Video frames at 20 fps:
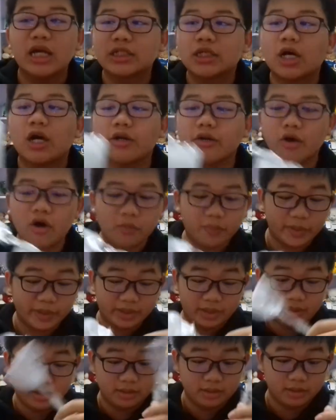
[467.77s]
It's hard to
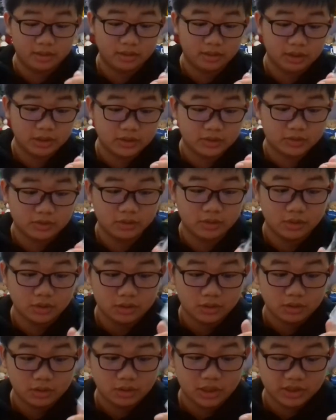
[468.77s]
open.
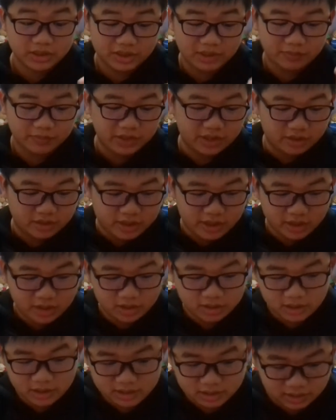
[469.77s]
That's something,
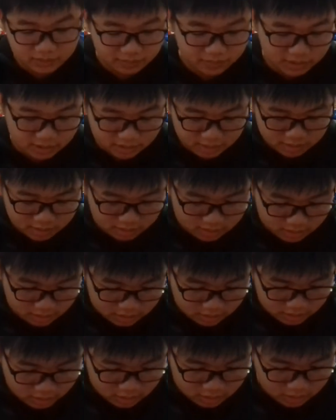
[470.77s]
okay? That's something.
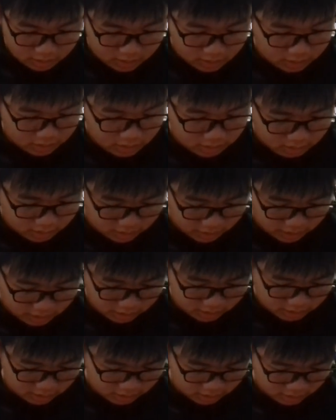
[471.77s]

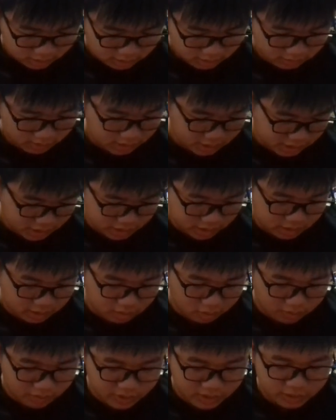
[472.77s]
Okay. I'm actually
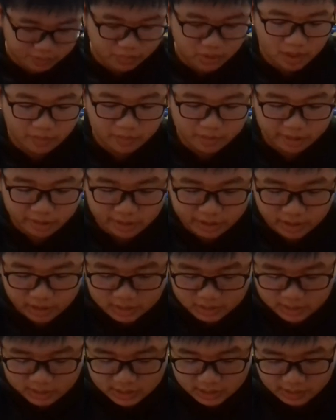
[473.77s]
gonna open it properly right
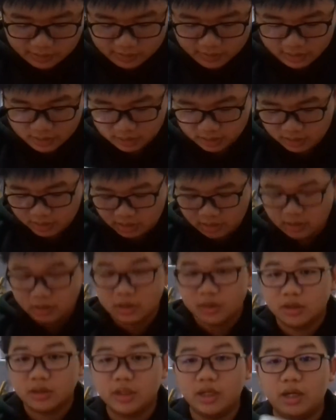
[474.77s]
now.
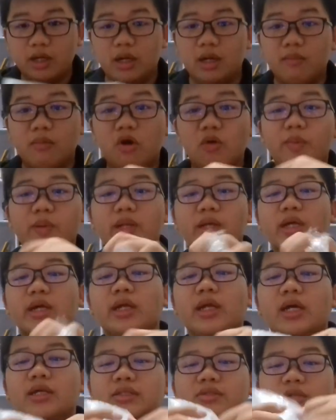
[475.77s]
Okay. Opening
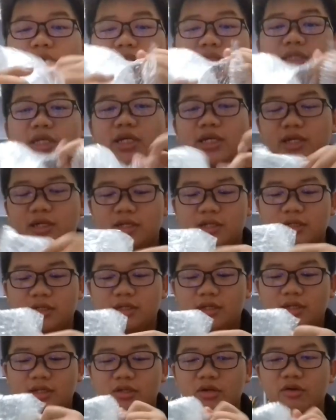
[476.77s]
it, as you can see. I
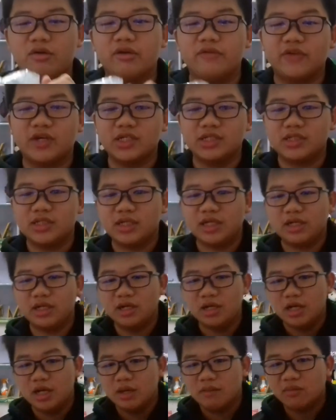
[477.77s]
don't know if you can see
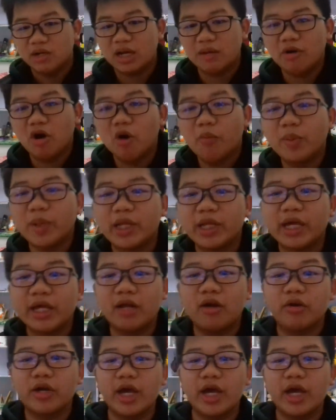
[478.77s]
it. But I'm opening it,